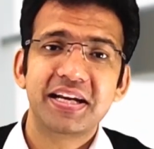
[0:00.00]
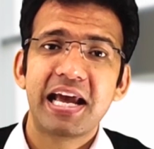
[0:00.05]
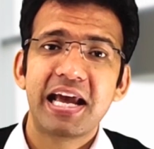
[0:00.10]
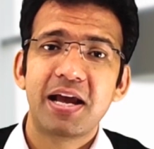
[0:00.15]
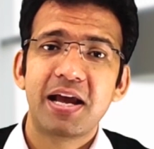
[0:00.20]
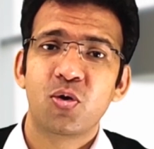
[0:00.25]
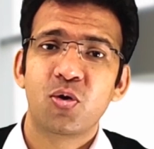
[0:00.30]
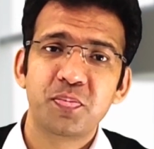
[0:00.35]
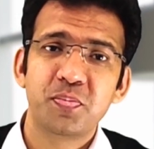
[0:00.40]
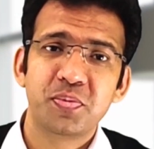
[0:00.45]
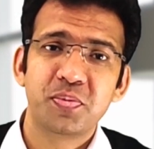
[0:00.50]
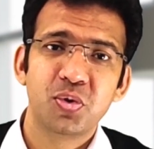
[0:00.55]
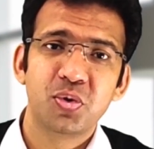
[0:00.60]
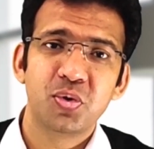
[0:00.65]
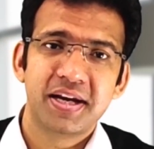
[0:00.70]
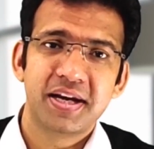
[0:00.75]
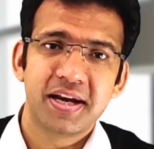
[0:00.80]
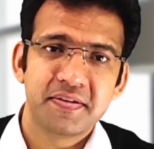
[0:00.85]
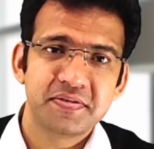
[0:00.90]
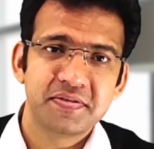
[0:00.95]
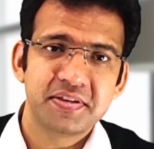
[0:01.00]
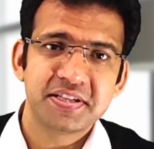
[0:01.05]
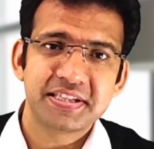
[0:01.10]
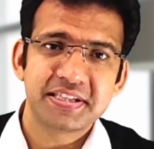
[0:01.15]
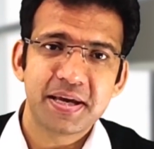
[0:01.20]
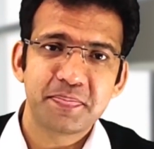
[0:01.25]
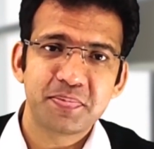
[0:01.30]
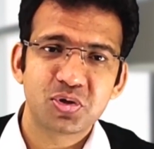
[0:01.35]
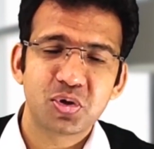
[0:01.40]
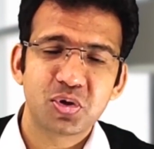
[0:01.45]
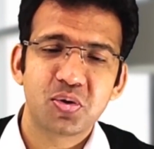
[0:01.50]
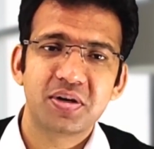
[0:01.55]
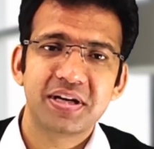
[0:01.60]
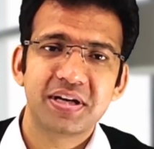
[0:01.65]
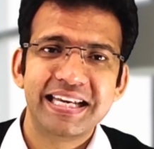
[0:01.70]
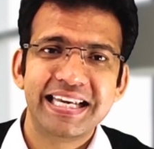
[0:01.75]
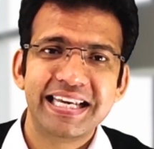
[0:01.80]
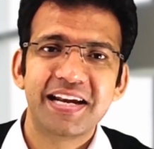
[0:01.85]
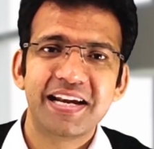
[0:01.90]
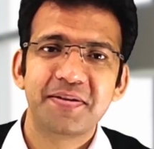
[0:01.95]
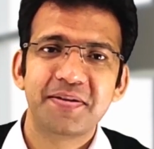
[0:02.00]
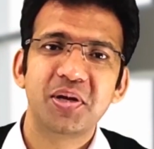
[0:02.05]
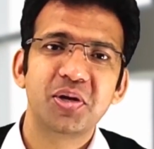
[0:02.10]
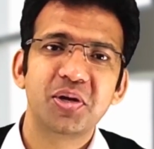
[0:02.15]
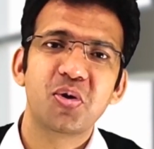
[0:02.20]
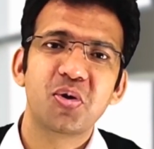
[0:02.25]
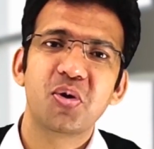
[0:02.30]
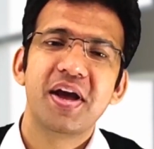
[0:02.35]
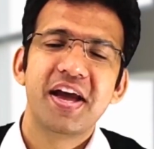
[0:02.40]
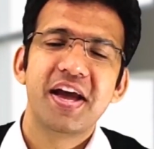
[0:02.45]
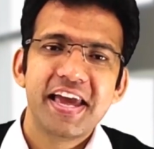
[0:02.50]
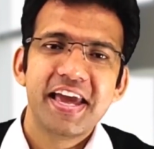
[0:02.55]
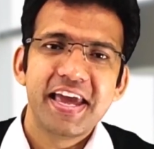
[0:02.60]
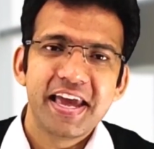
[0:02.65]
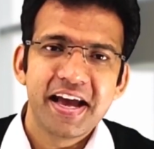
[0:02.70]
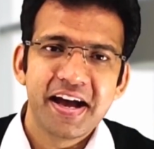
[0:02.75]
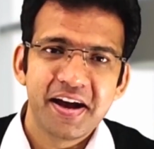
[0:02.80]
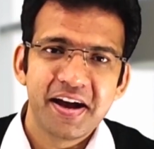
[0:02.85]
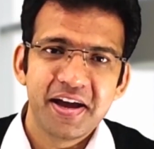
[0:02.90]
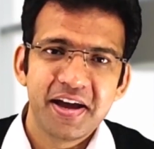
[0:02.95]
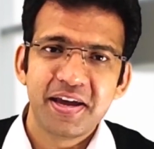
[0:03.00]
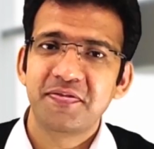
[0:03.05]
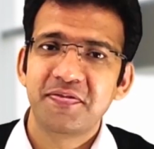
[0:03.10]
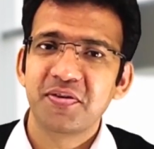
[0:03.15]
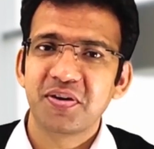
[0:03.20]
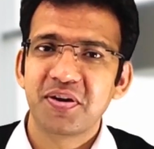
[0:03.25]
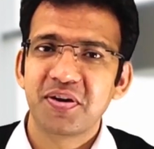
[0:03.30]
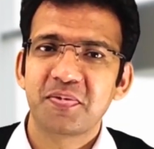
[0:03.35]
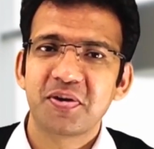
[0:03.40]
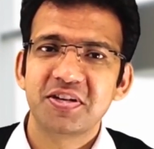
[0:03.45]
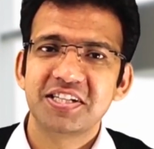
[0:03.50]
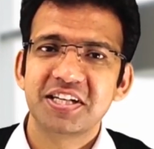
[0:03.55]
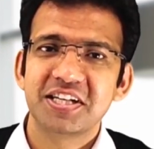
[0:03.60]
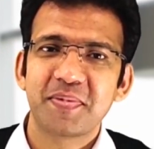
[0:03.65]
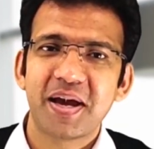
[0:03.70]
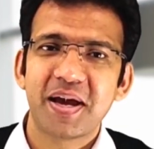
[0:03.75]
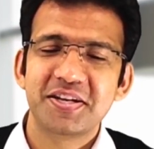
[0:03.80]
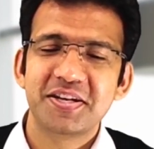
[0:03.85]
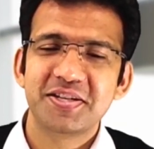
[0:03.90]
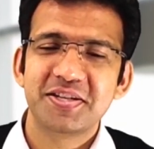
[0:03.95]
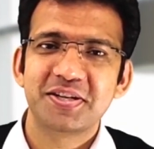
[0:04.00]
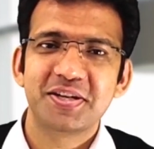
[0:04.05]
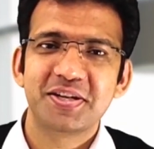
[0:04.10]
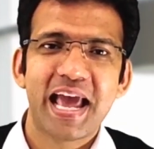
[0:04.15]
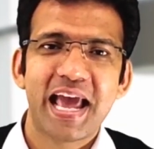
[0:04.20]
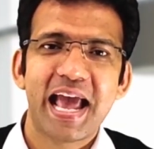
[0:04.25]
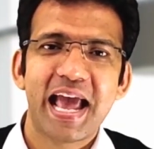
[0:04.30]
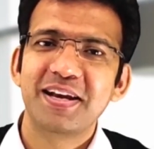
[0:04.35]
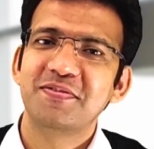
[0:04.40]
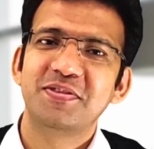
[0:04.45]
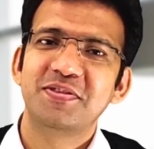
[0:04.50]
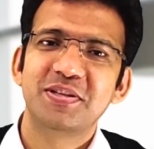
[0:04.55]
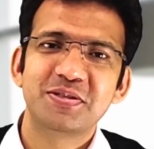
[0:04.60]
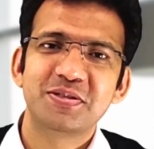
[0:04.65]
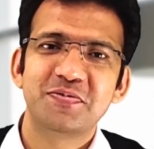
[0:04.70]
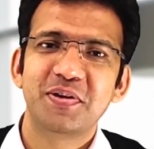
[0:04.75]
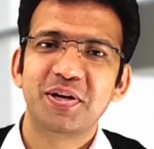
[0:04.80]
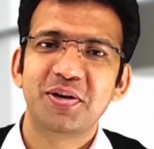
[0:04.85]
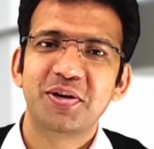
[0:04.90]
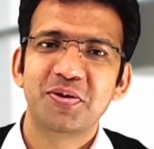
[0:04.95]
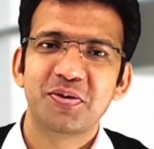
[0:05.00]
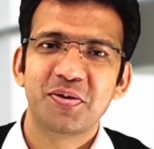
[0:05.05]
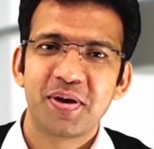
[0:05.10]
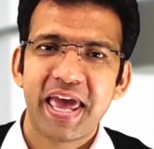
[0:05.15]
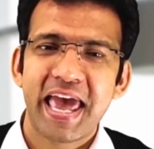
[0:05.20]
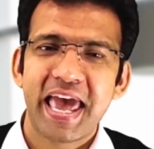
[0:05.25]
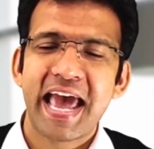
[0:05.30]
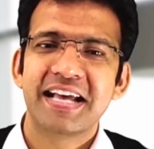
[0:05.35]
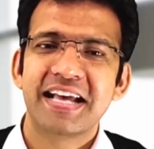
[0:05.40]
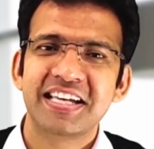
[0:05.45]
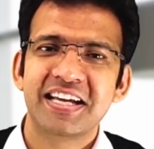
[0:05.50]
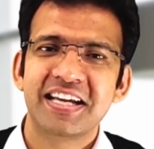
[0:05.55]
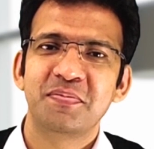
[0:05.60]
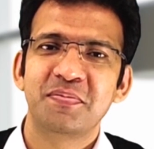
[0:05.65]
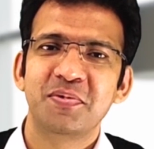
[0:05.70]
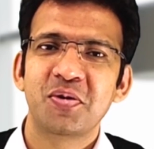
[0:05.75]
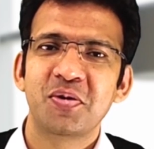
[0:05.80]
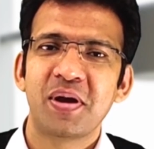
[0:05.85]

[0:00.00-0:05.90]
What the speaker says: I hope you love this episode. Let me know if you're a project manager and if this video has helped you.